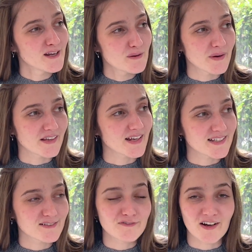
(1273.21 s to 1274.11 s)
But I
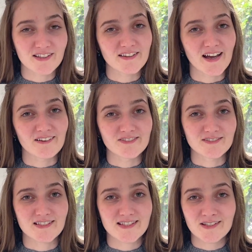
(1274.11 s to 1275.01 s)
did find that that
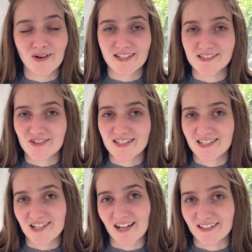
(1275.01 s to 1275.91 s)
was quite an interesting
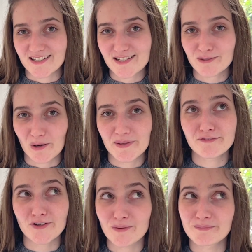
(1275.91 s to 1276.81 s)
challenge, swapping
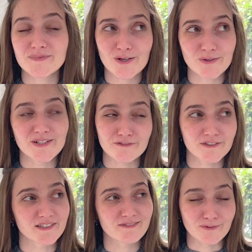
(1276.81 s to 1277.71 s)
from 2
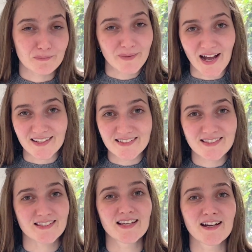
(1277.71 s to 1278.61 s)
different rib patterns.